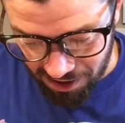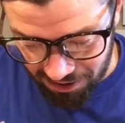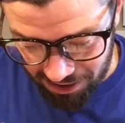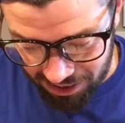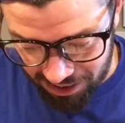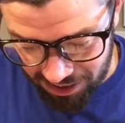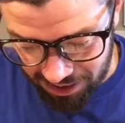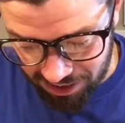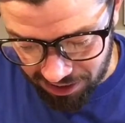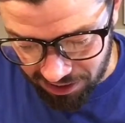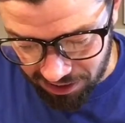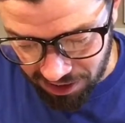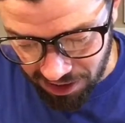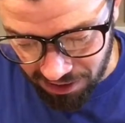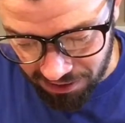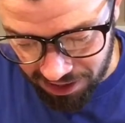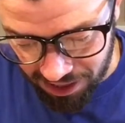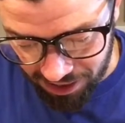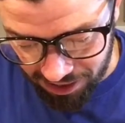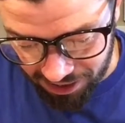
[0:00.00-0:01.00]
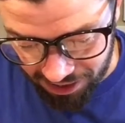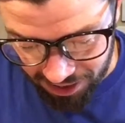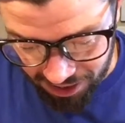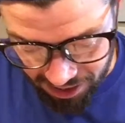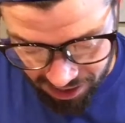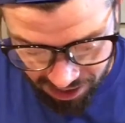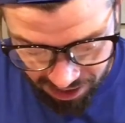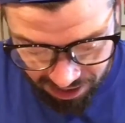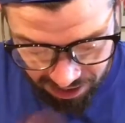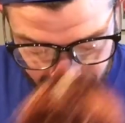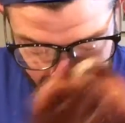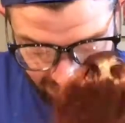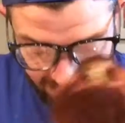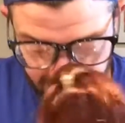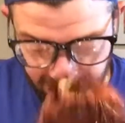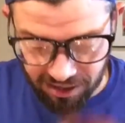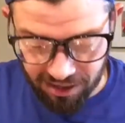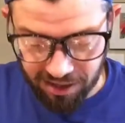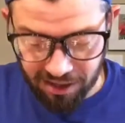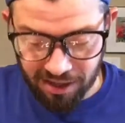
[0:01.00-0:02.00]
this is so delicate.
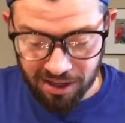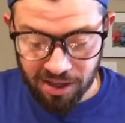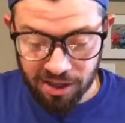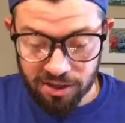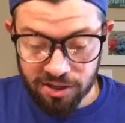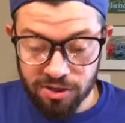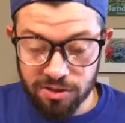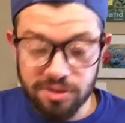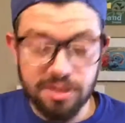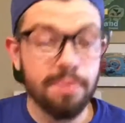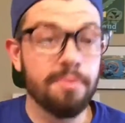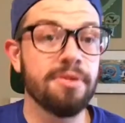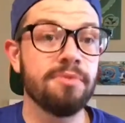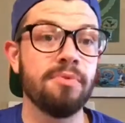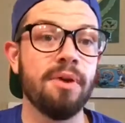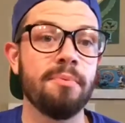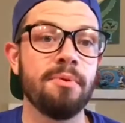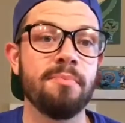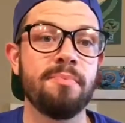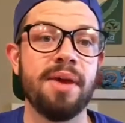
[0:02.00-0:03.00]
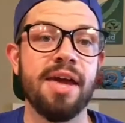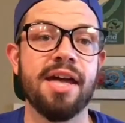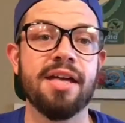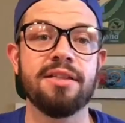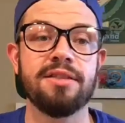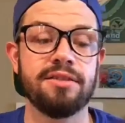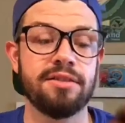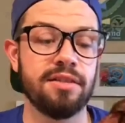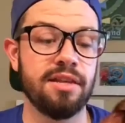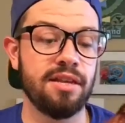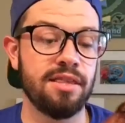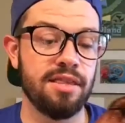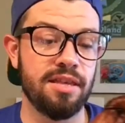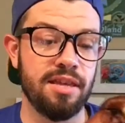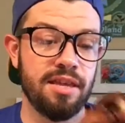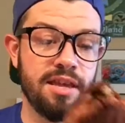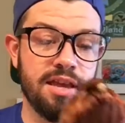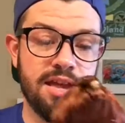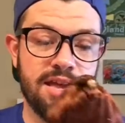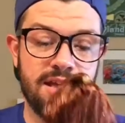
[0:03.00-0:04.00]
So some of the rubber bands in
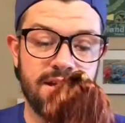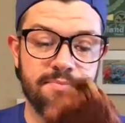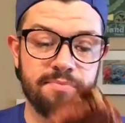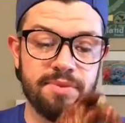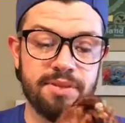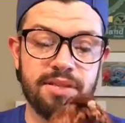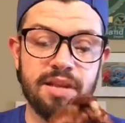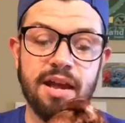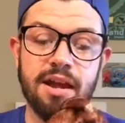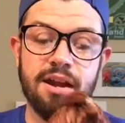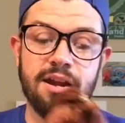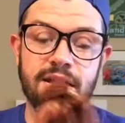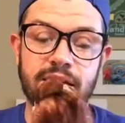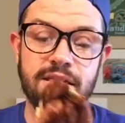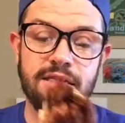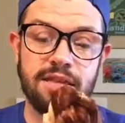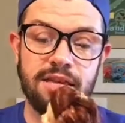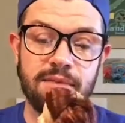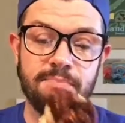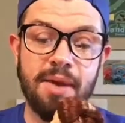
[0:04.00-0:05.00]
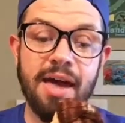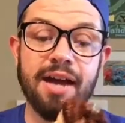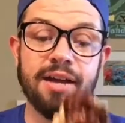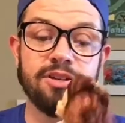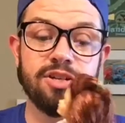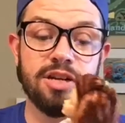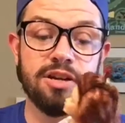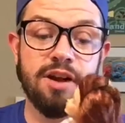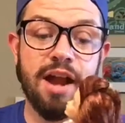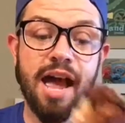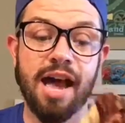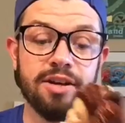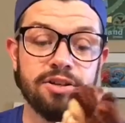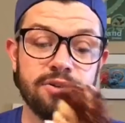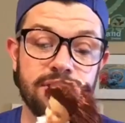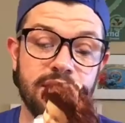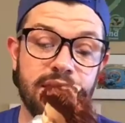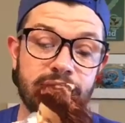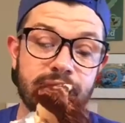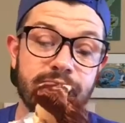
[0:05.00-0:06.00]
the um, set in the packaging are
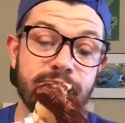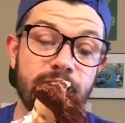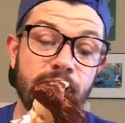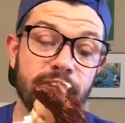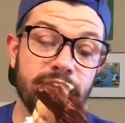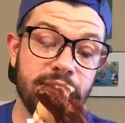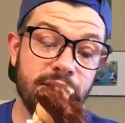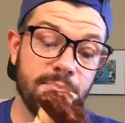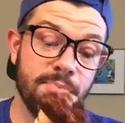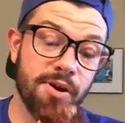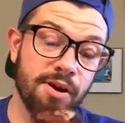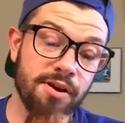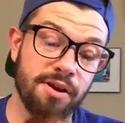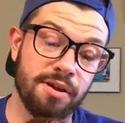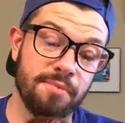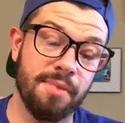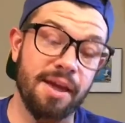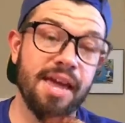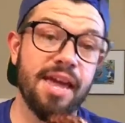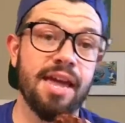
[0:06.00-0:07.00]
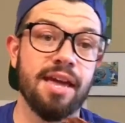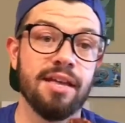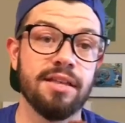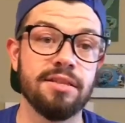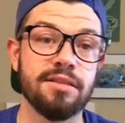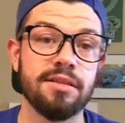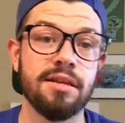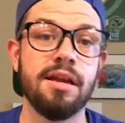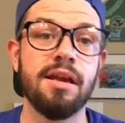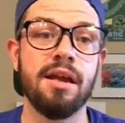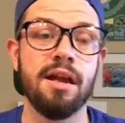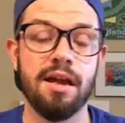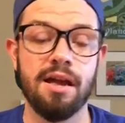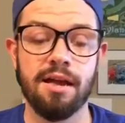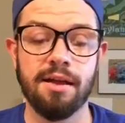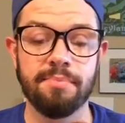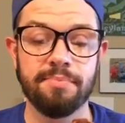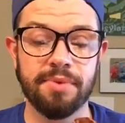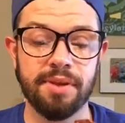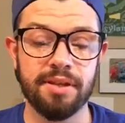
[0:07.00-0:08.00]
actually like falling apart in my hands
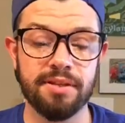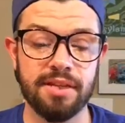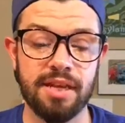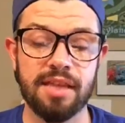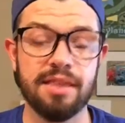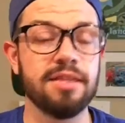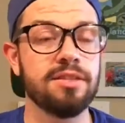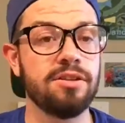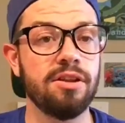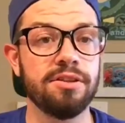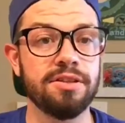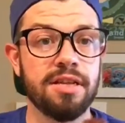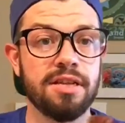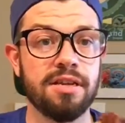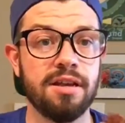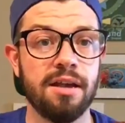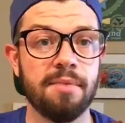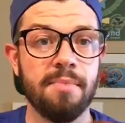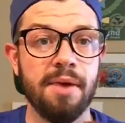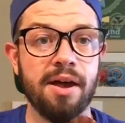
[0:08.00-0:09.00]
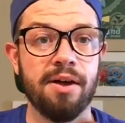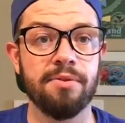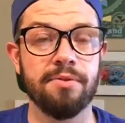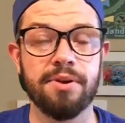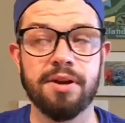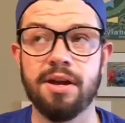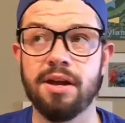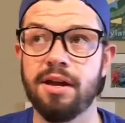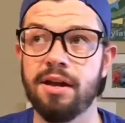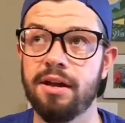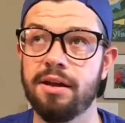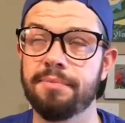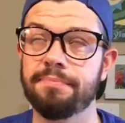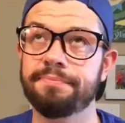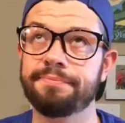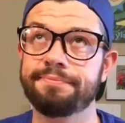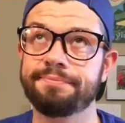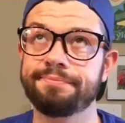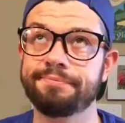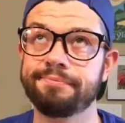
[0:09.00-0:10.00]
because um, again, this doll did come out um,